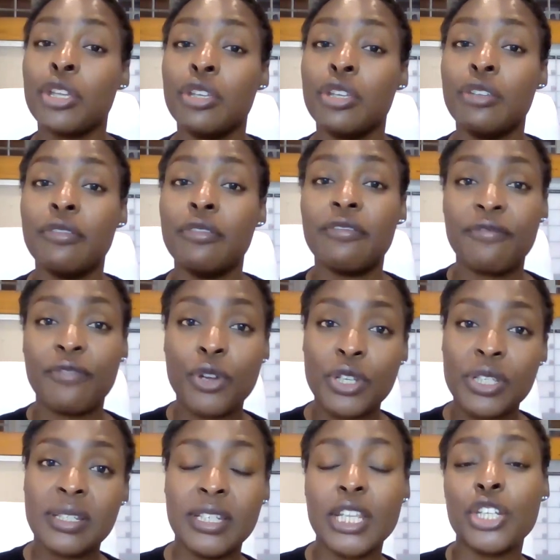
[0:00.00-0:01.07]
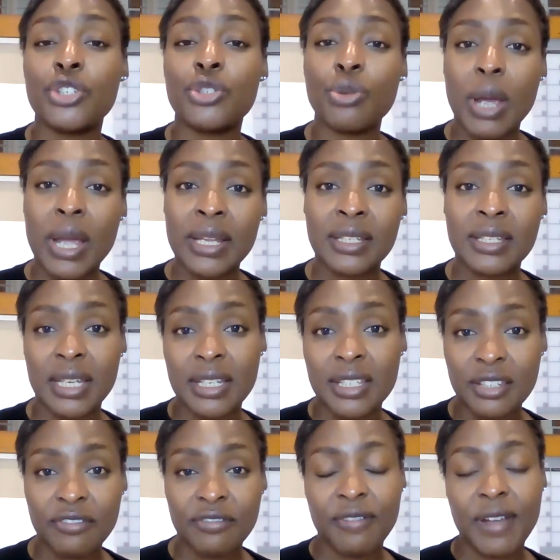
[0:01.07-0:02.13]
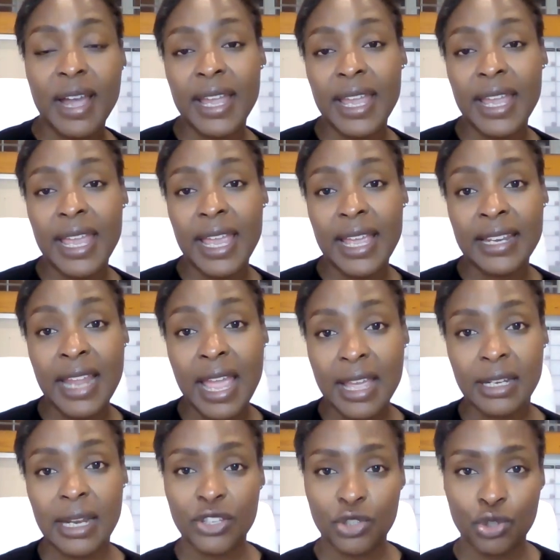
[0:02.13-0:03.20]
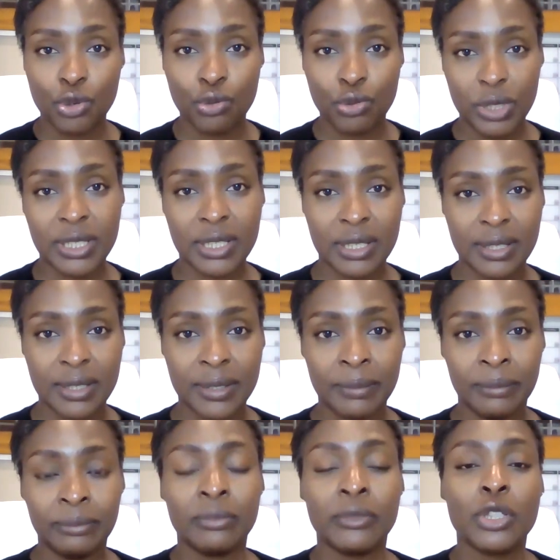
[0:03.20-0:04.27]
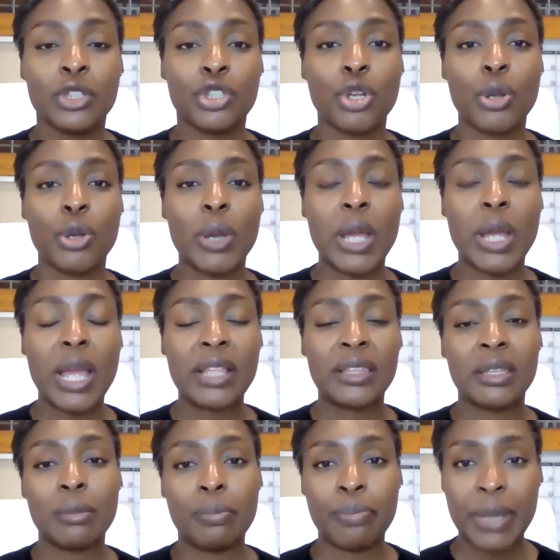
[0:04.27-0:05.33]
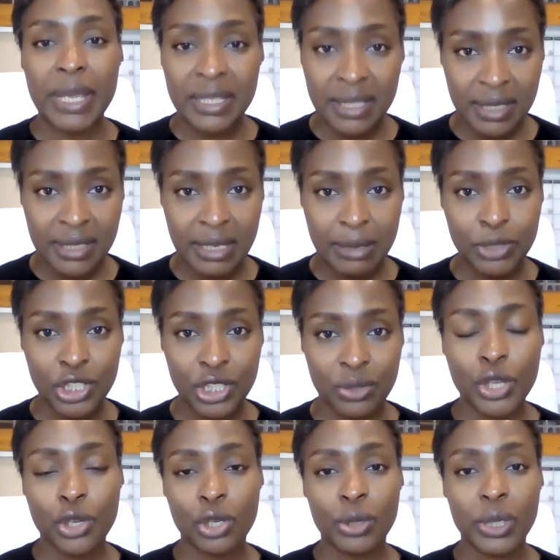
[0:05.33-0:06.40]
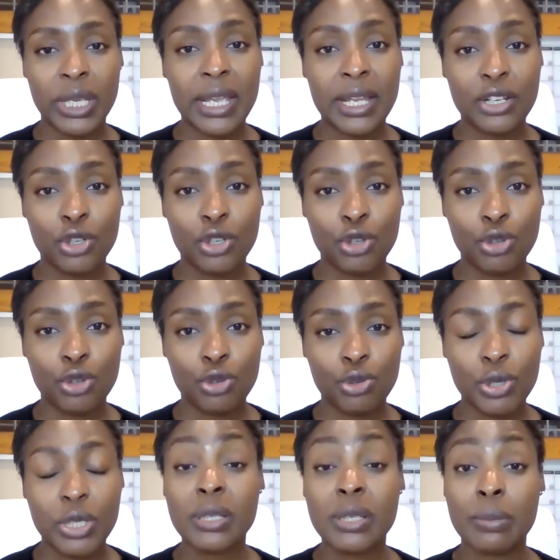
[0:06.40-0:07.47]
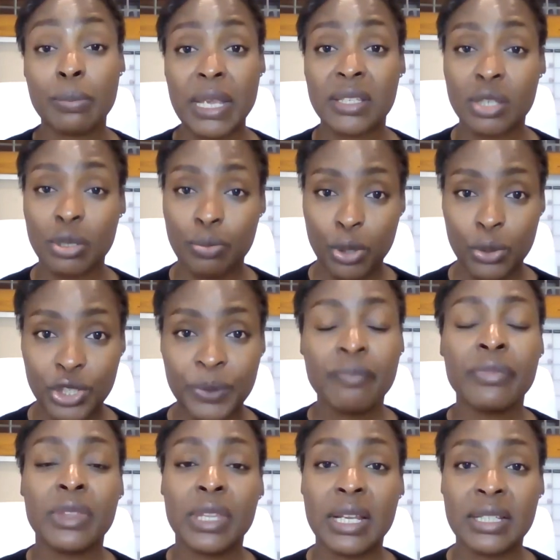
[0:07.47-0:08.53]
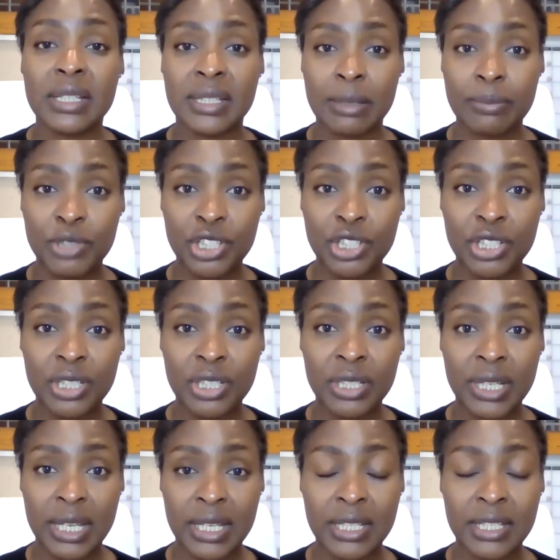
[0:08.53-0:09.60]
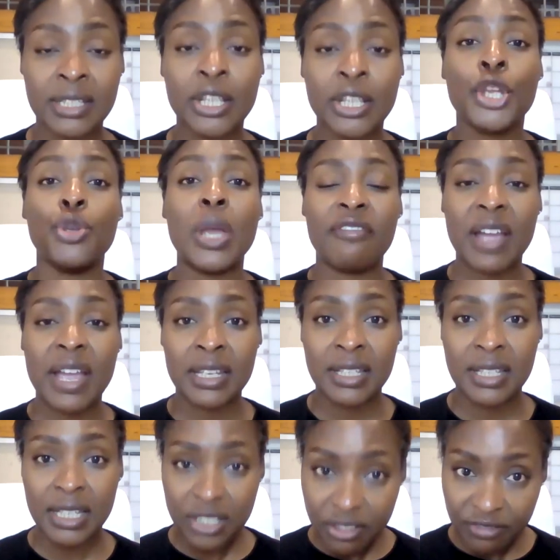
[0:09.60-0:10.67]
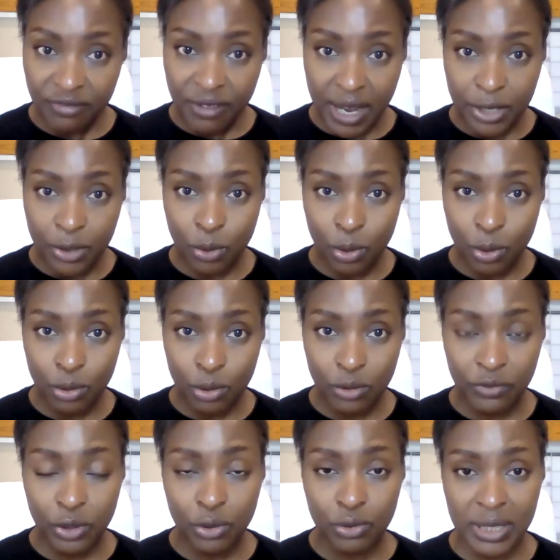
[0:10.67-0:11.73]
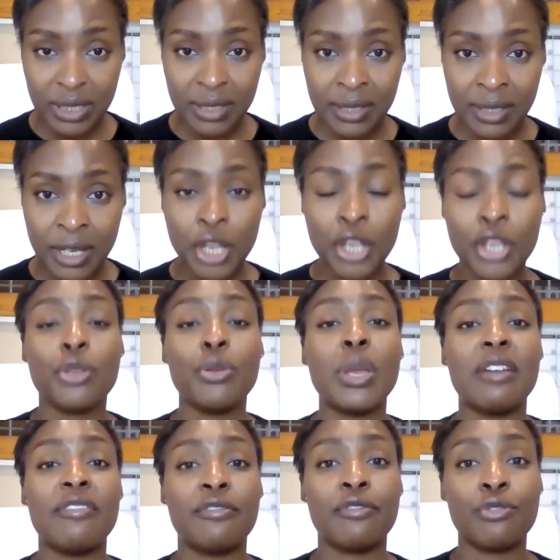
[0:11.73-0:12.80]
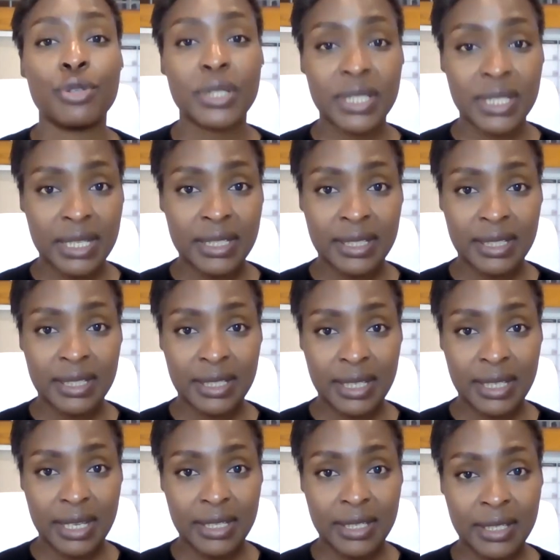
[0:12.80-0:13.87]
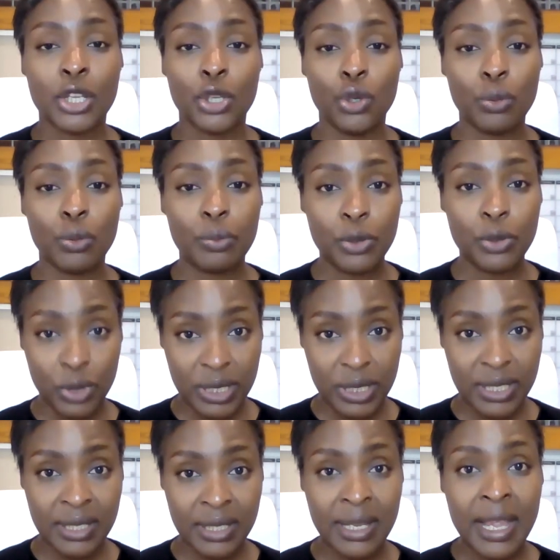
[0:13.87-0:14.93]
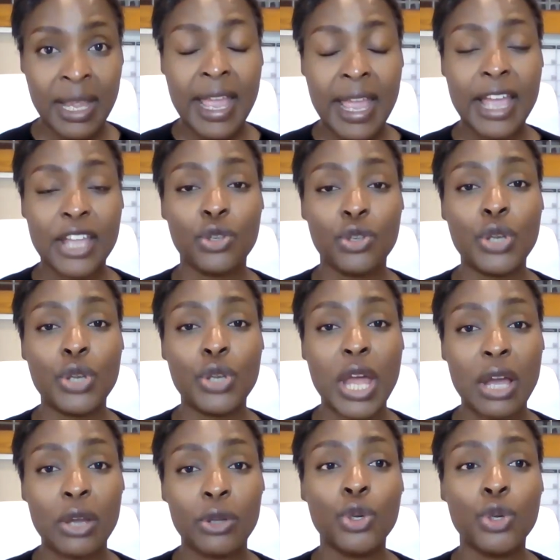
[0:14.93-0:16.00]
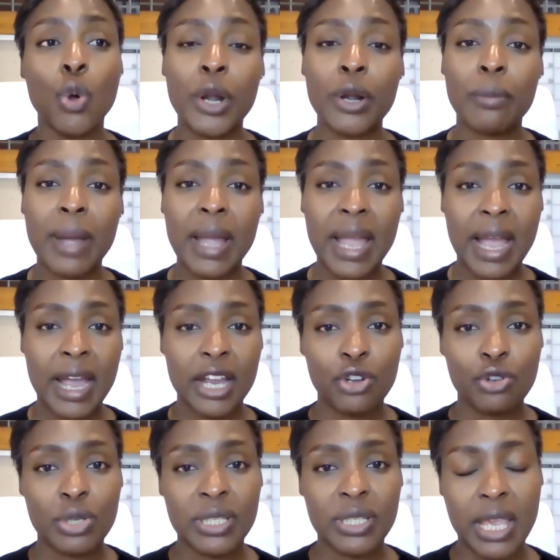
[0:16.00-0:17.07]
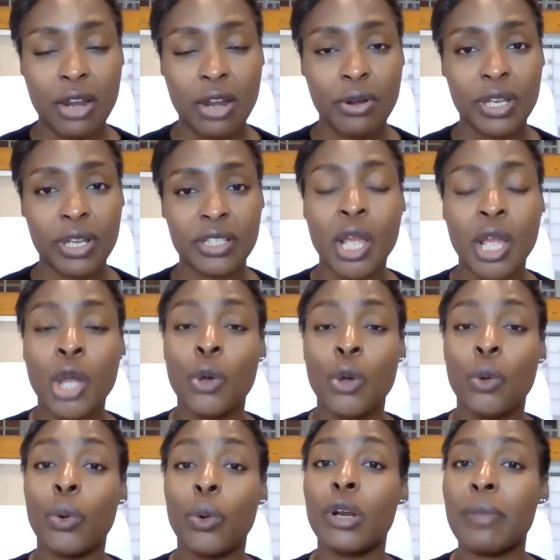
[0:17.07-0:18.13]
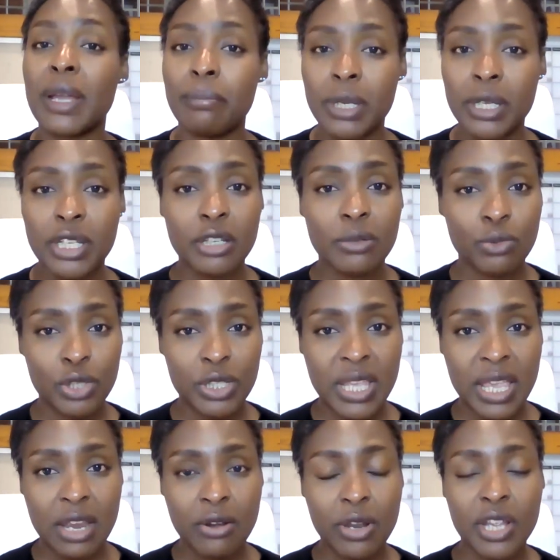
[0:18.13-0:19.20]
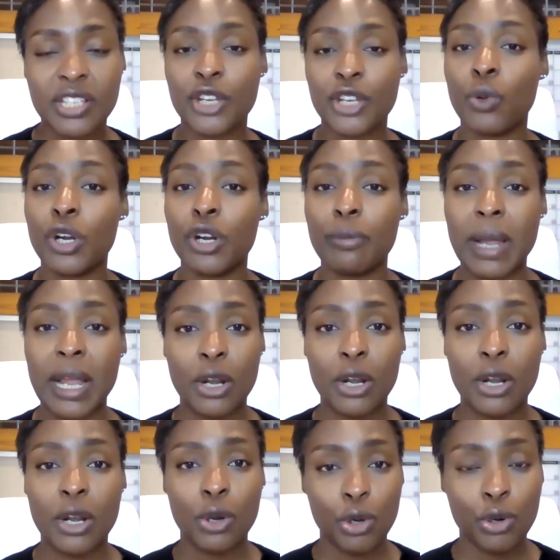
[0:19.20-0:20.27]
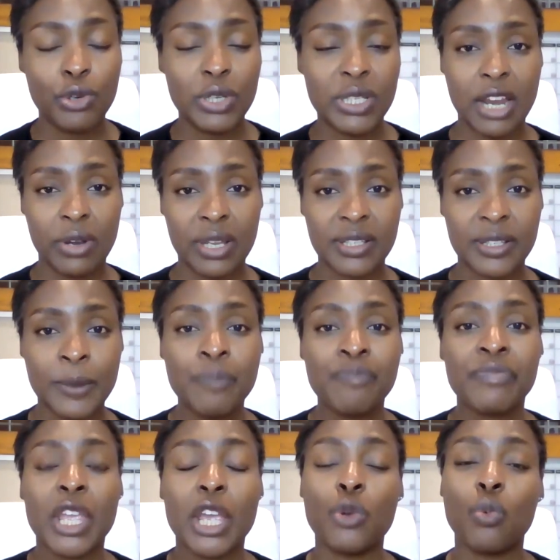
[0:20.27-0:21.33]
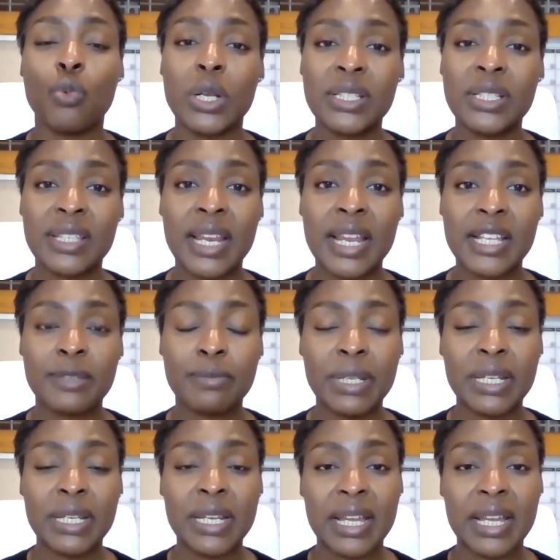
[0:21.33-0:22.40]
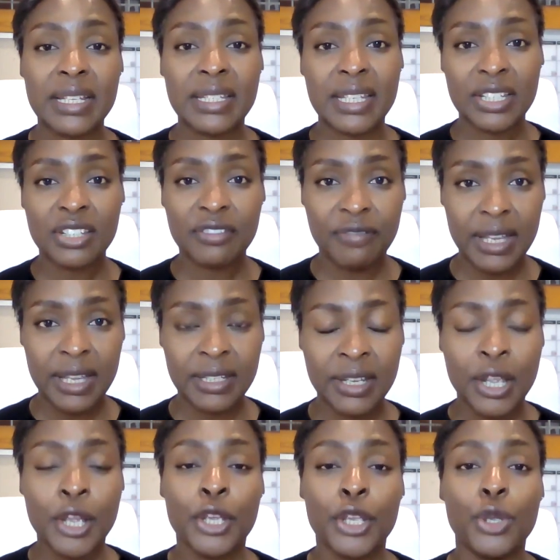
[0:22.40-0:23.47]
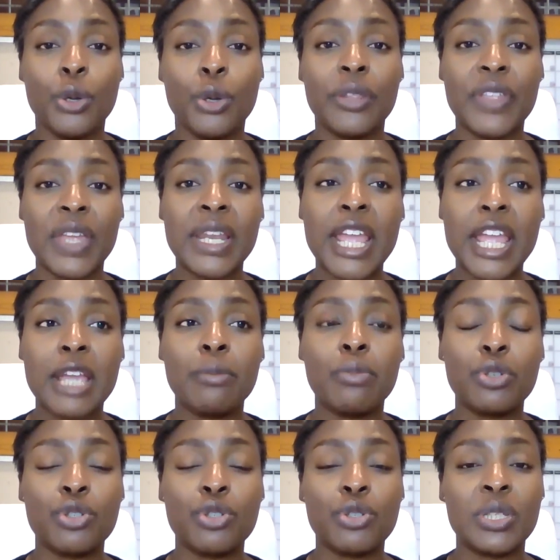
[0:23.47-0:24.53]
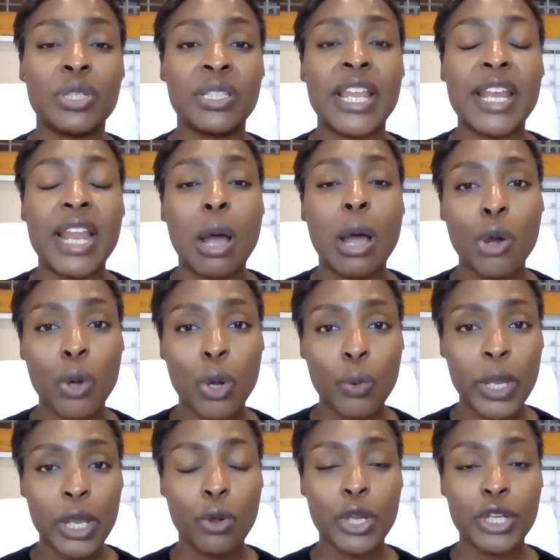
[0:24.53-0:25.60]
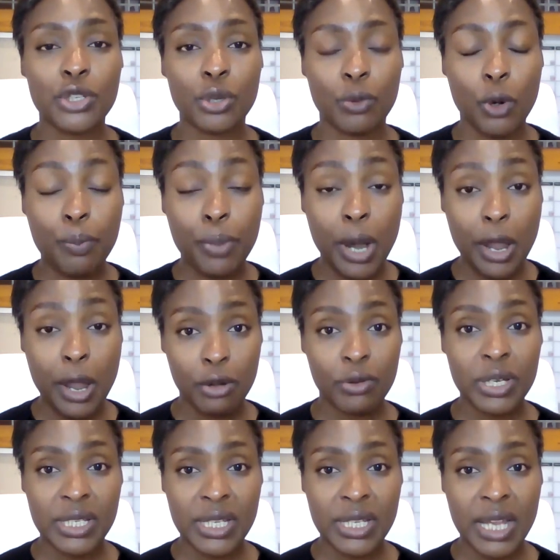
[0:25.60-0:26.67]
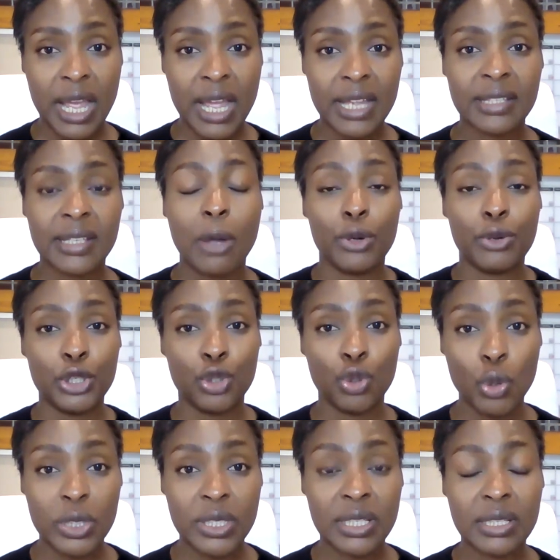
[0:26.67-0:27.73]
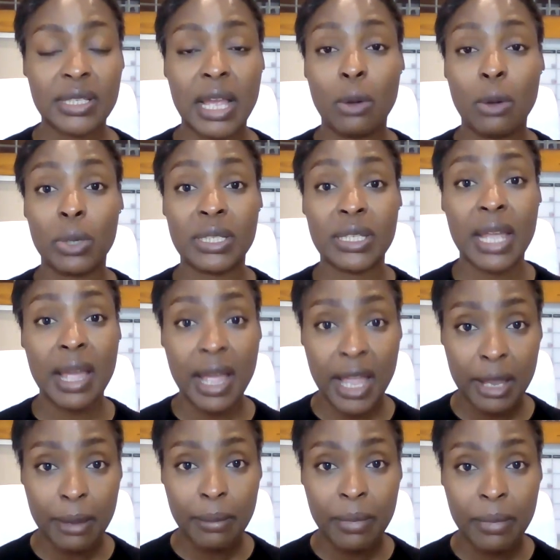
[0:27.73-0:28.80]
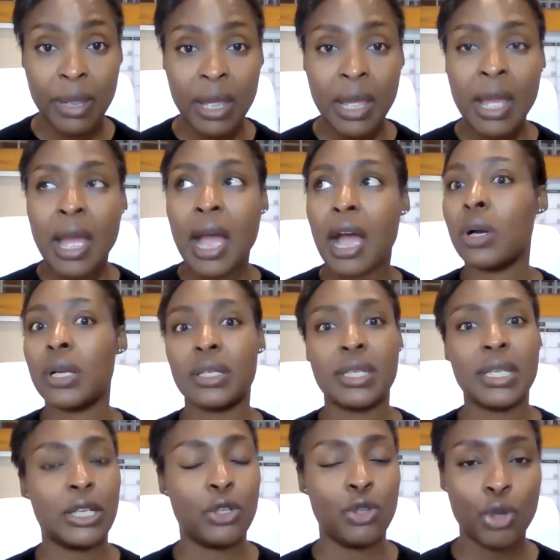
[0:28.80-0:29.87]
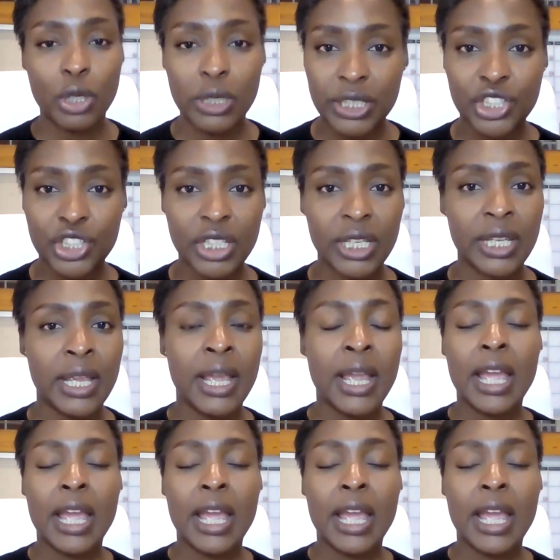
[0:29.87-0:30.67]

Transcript: you first need to identify and analyze your risks. So at the base assumption, when you're looking at a risk-based approach, the assumption is you have identified all of your risks, you have risk assessed, your risks, and you now know what are my high risk areas, what are my medium risk areas, and what are my low risk areas. And once that has been identified, you are then able to say, now, how are we going to prioritize our resources, our time, our technology,